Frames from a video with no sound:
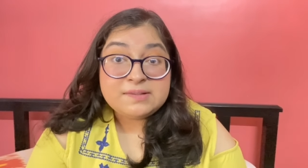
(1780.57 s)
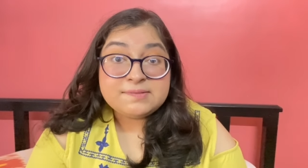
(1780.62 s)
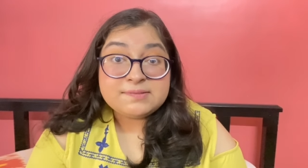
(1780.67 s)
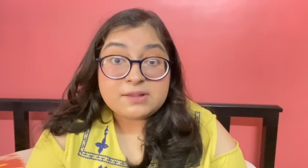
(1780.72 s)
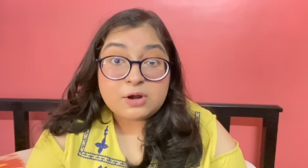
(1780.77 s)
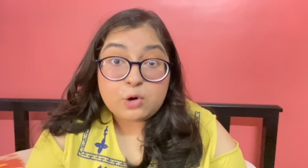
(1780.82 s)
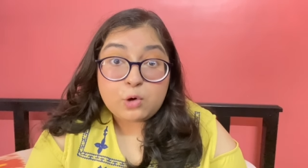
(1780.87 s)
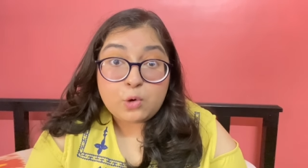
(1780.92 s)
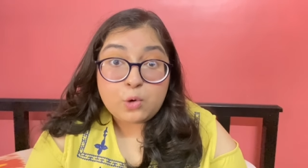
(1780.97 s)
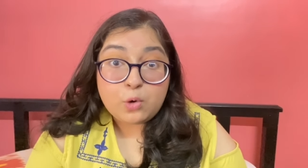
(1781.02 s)

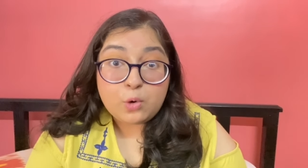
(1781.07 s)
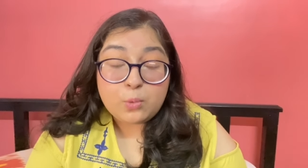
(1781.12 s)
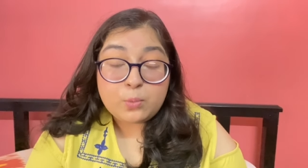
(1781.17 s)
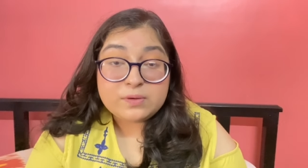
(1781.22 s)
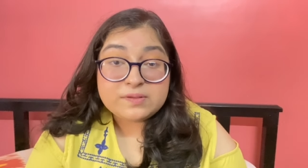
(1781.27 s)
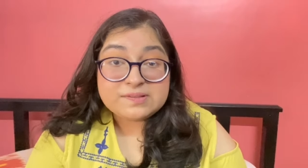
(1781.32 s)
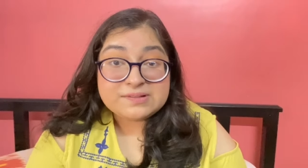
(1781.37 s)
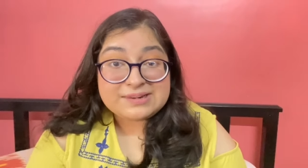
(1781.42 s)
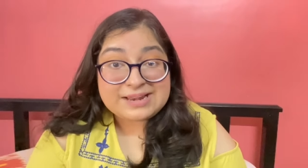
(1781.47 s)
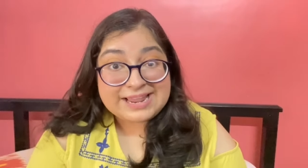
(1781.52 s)
Seongho
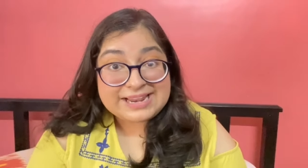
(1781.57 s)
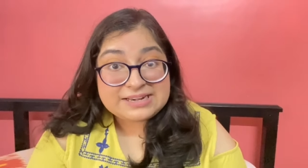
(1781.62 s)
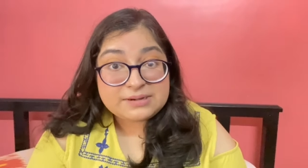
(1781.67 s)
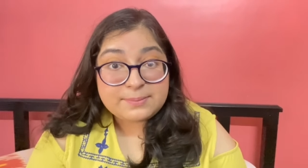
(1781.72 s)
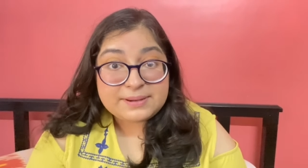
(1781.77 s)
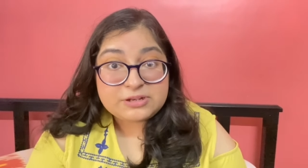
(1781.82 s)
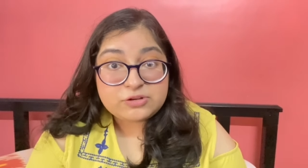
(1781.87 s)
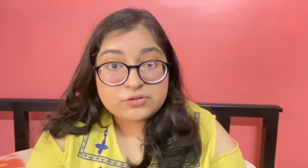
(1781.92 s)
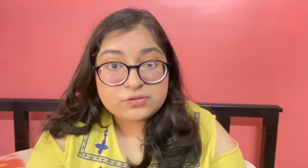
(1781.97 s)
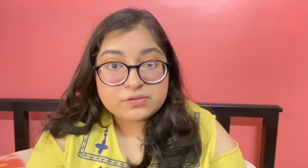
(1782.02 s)
was liked
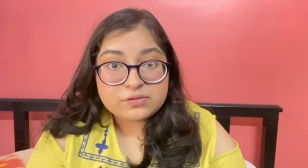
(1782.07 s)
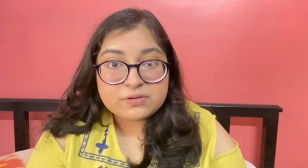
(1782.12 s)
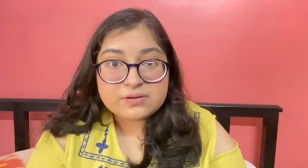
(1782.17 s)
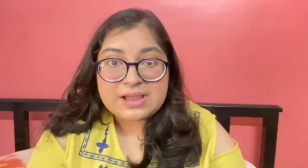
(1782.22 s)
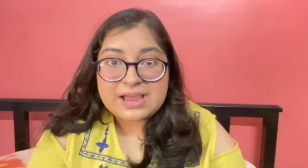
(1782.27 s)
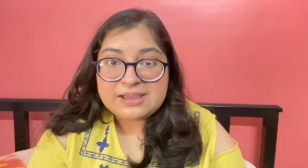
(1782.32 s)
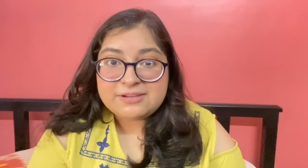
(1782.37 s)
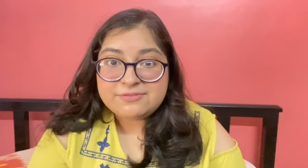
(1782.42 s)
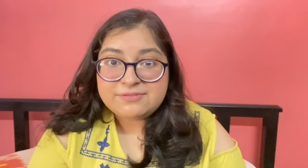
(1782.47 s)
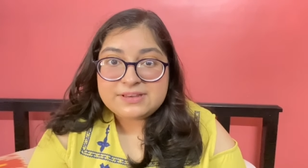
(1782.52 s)
by
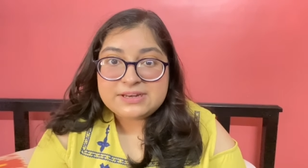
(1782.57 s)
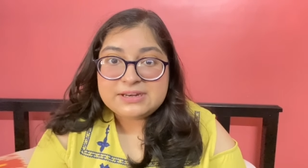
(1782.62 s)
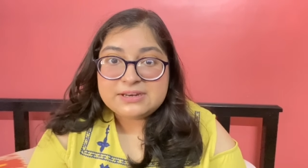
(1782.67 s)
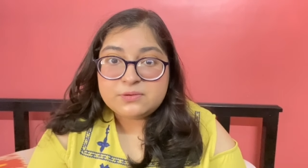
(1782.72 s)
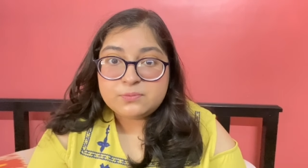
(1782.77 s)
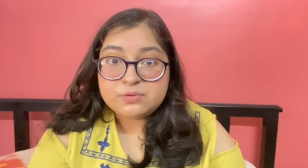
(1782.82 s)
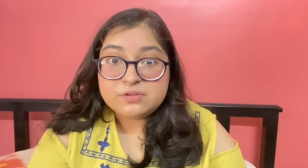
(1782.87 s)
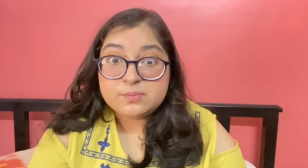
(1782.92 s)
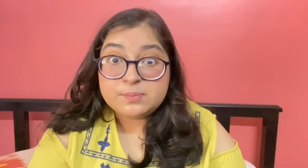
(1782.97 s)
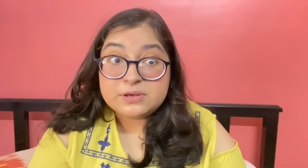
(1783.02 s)
Junseong. I feel
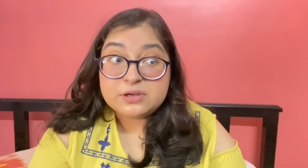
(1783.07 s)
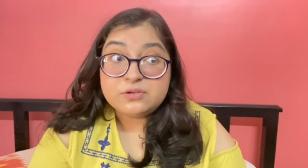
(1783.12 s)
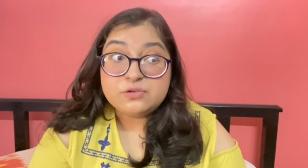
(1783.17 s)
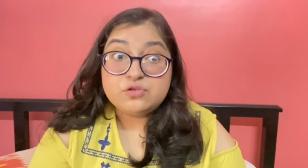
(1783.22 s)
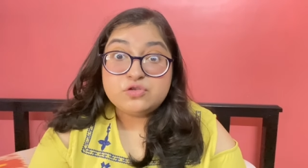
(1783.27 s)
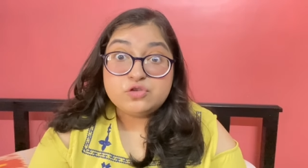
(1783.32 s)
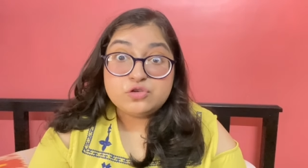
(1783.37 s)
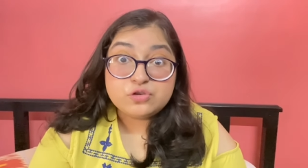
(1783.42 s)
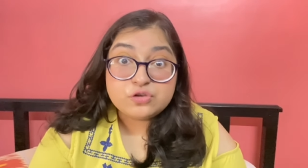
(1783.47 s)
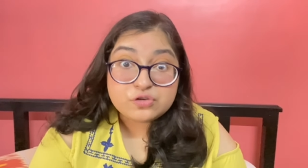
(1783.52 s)
it was
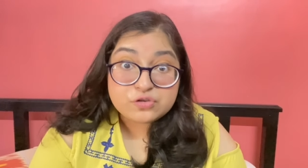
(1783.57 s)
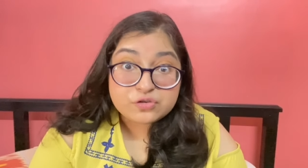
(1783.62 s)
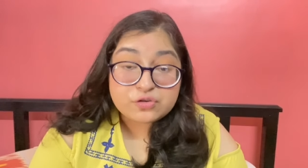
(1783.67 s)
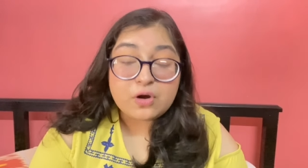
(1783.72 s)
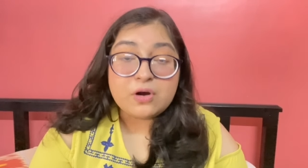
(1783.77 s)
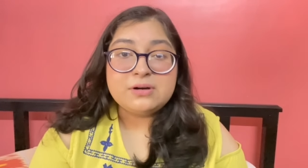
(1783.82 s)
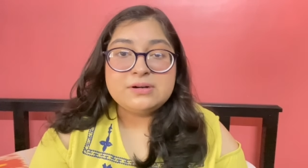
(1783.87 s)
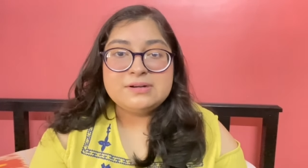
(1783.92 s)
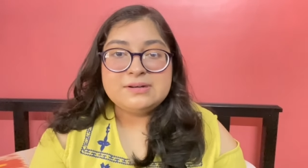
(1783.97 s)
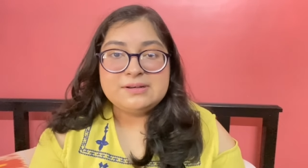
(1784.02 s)
because
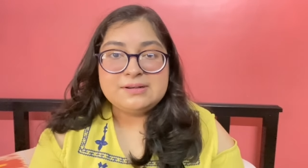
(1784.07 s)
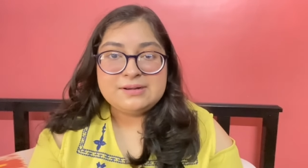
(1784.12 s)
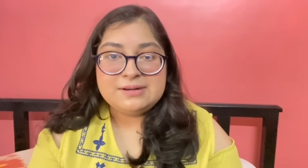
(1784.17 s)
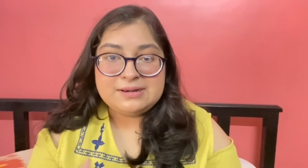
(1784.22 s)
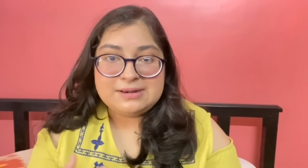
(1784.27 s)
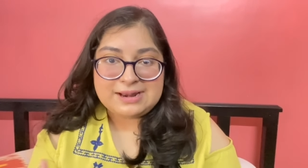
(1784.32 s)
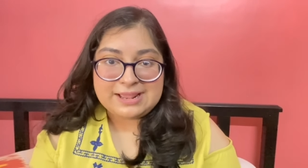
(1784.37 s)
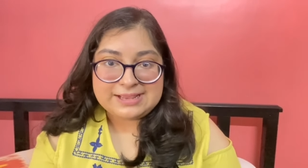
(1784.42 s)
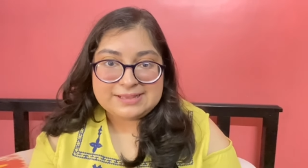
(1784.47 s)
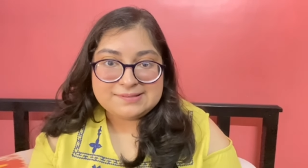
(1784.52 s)
Junseong
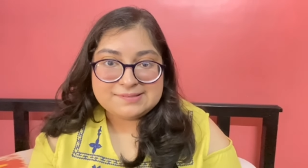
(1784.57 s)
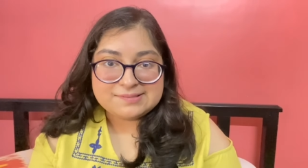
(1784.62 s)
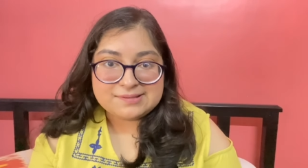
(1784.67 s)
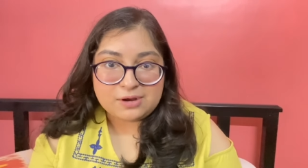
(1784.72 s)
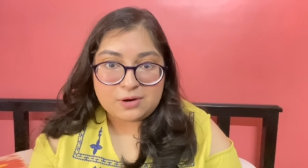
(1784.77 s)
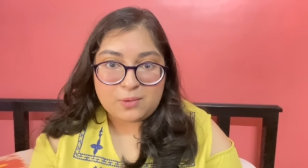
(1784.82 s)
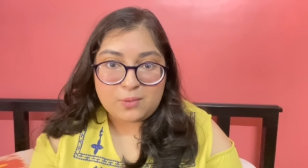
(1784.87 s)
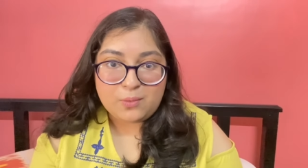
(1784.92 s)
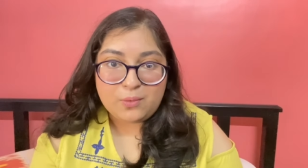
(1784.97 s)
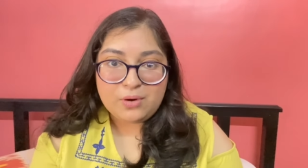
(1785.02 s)
liked
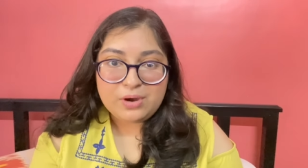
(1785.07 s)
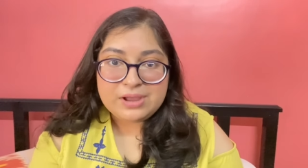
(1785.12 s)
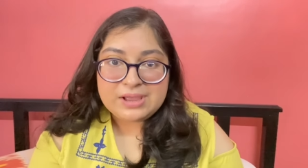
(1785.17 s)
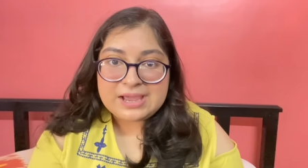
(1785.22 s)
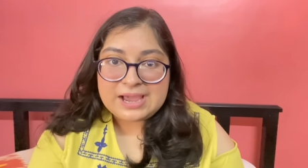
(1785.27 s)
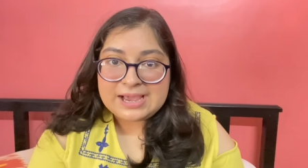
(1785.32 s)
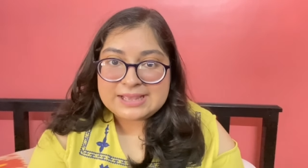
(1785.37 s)
Seongho.